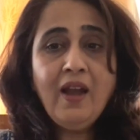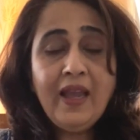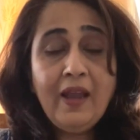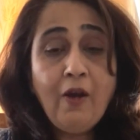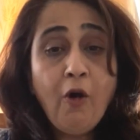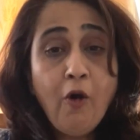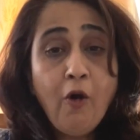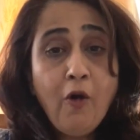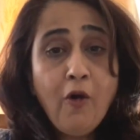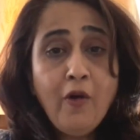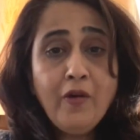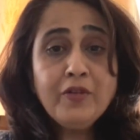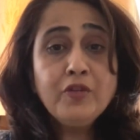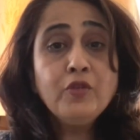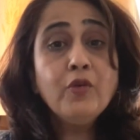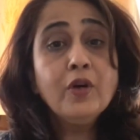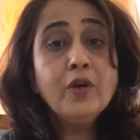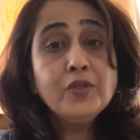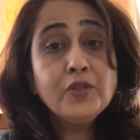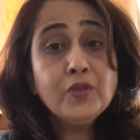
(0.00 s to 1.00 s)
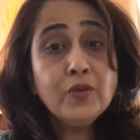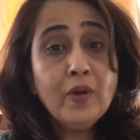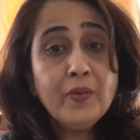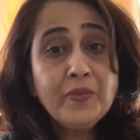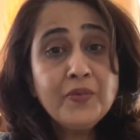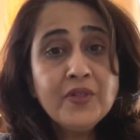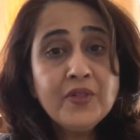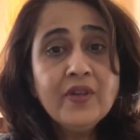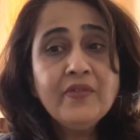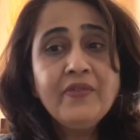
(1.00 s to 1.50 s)
or you also
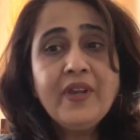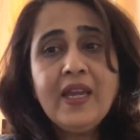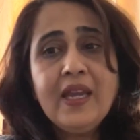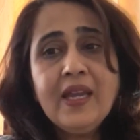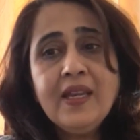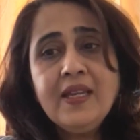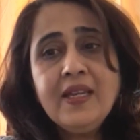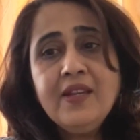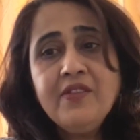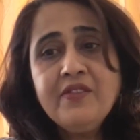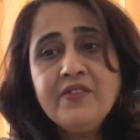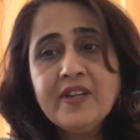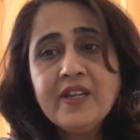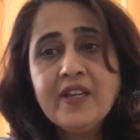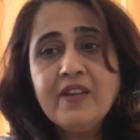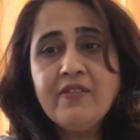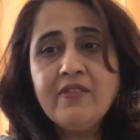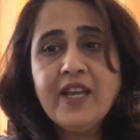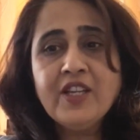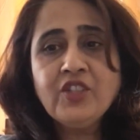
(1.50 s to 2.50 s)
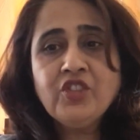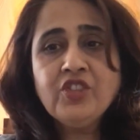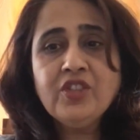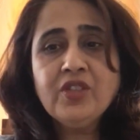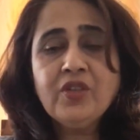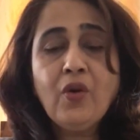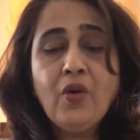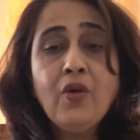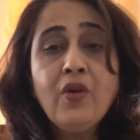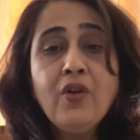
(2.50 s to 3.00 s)
observe any regression
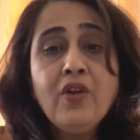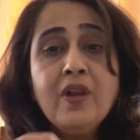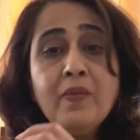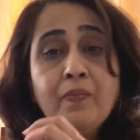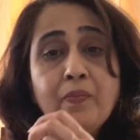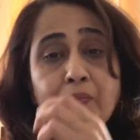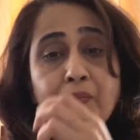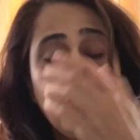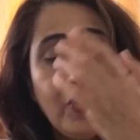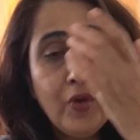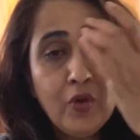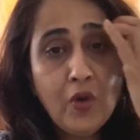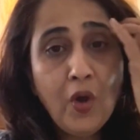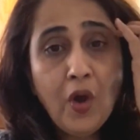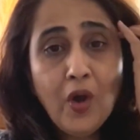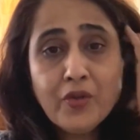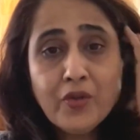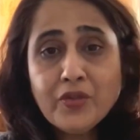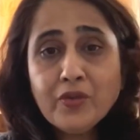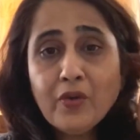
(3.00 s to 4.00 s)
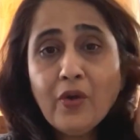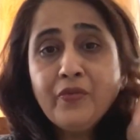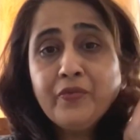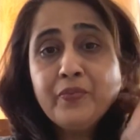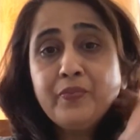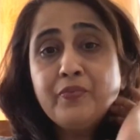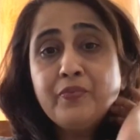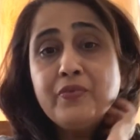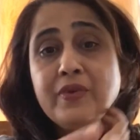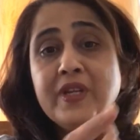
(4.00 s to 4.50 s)
or loss of
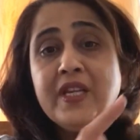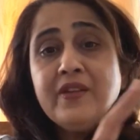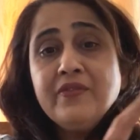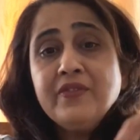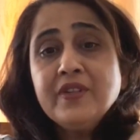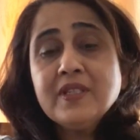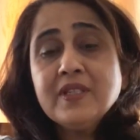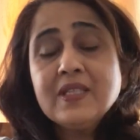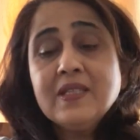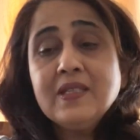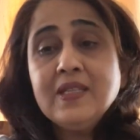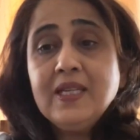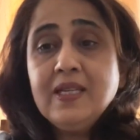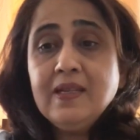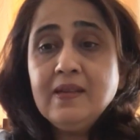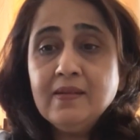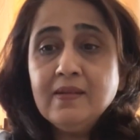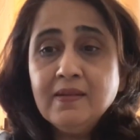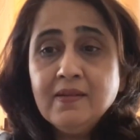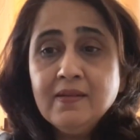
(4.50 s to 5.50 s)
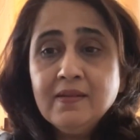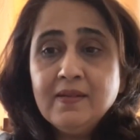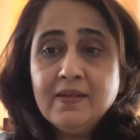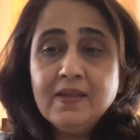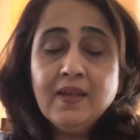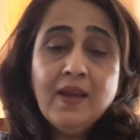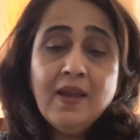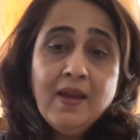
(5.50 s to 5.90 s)
previously learned